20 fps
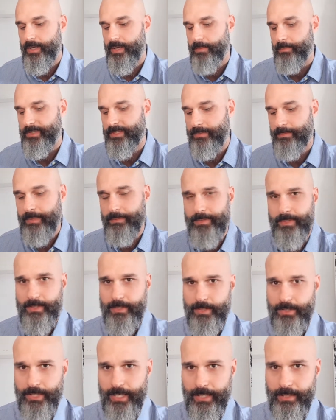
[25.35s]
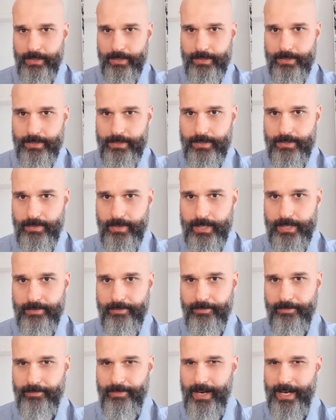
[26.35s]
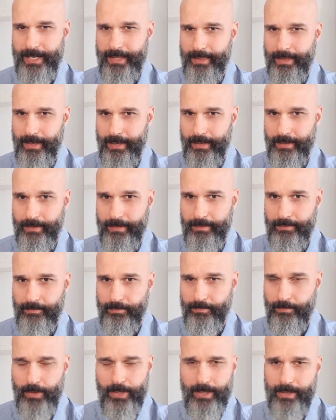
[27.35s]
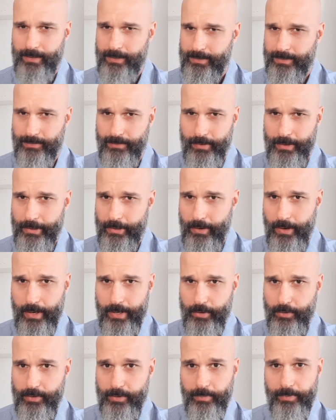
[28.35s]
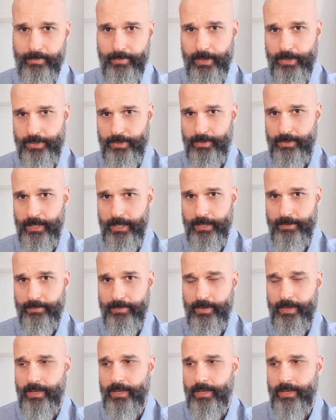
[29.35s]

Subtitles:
But sometimes it's a challenge to try and find that, regardless of where you are in your professional life.